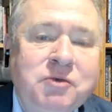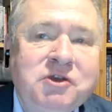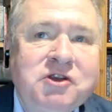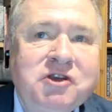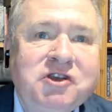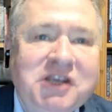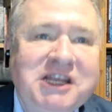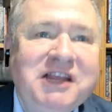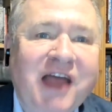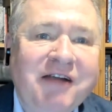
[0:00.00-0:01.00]
was just
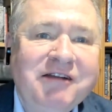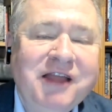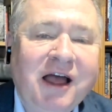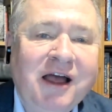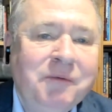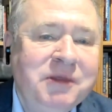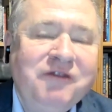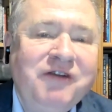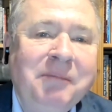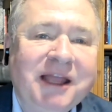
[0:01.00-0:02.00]
sitting there with the
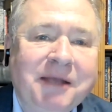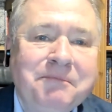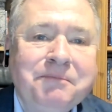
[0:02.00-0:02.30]
family.